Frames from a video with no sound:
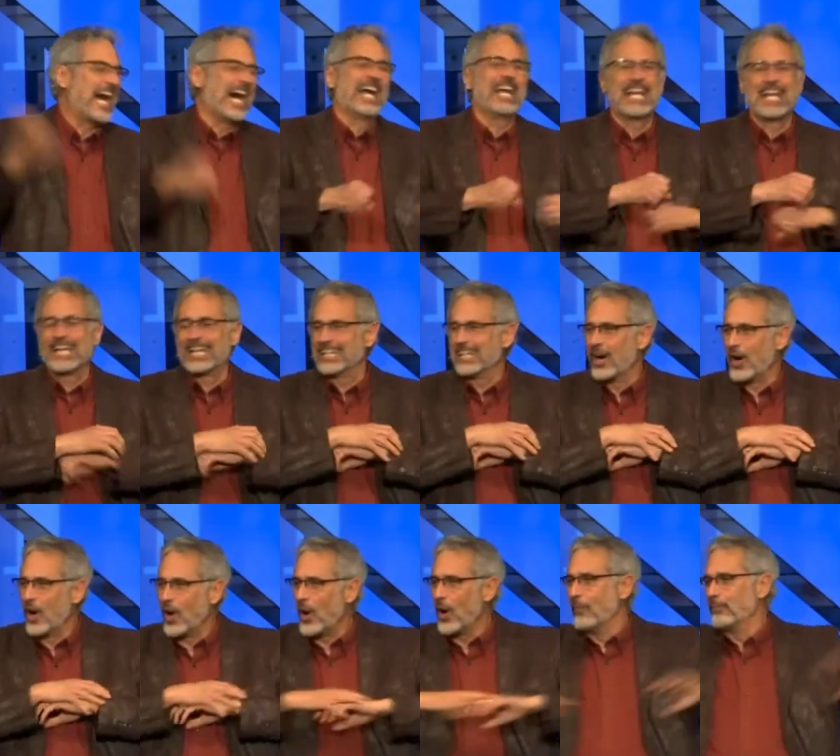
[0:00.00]
dying, and the
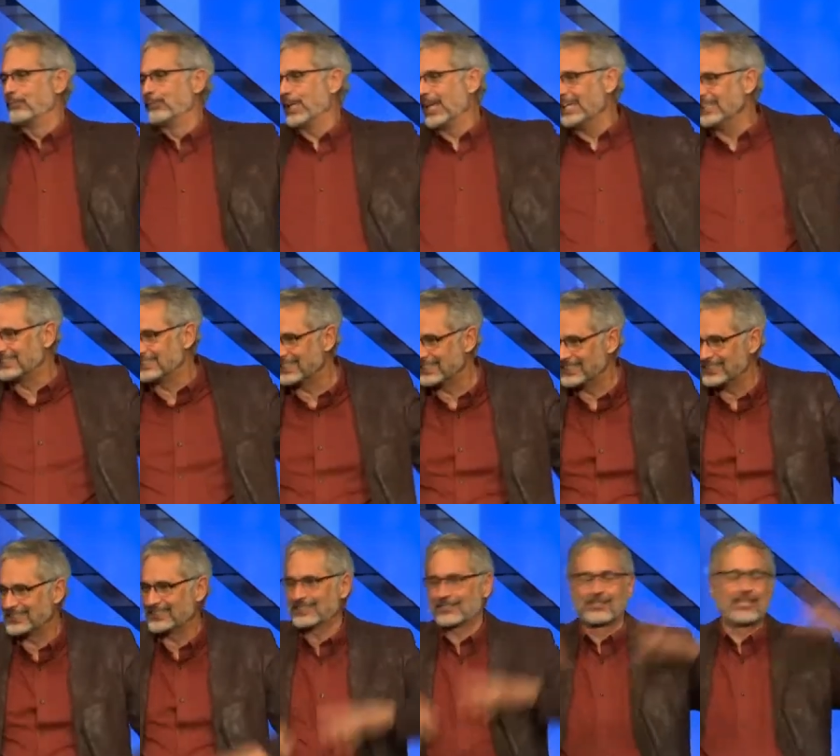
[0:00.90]
whole place
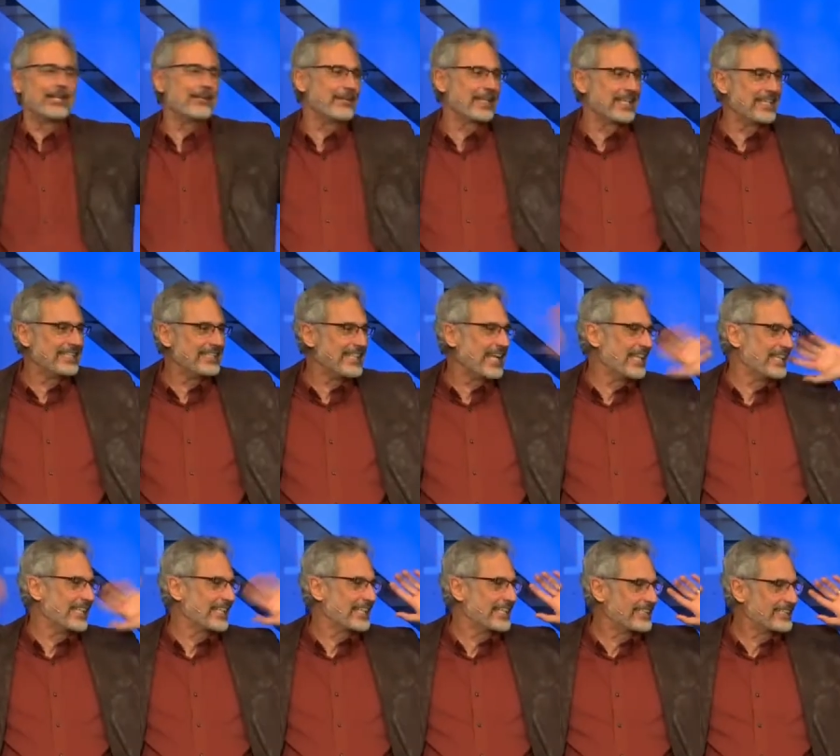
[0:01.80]
is screaming and
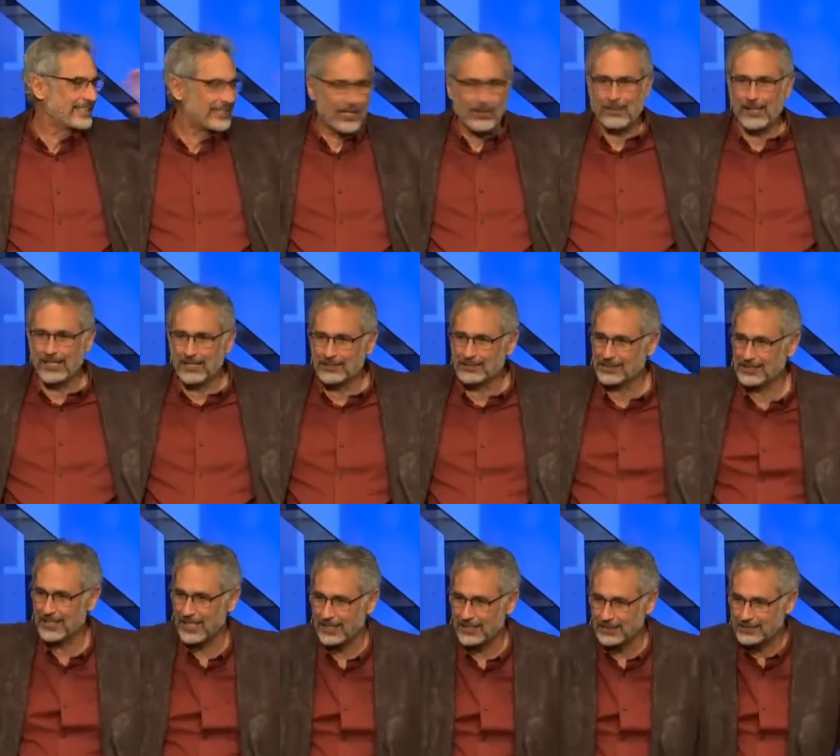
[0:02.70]
yelling and turbulence
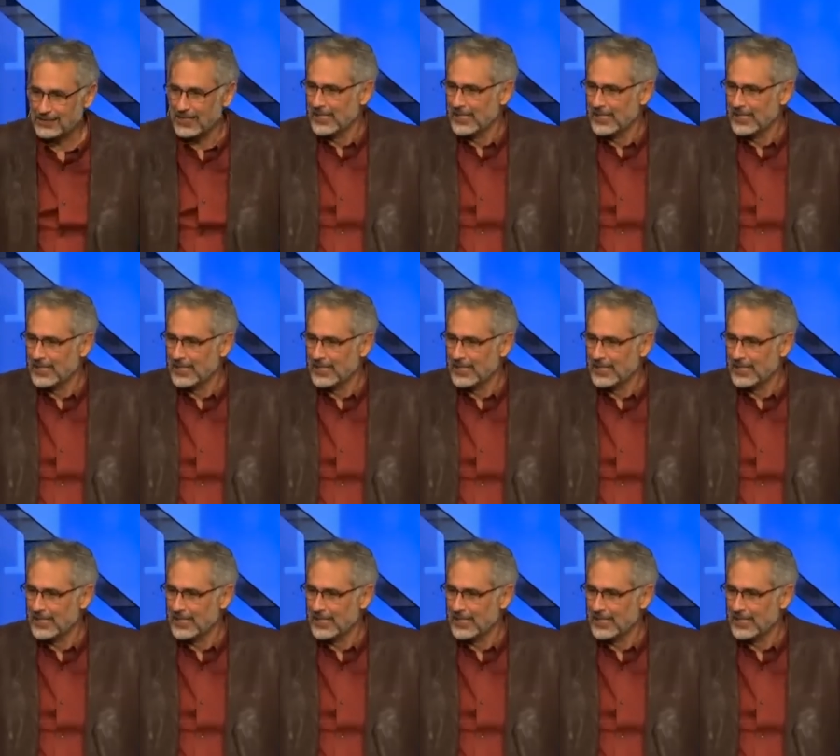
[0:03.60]
and all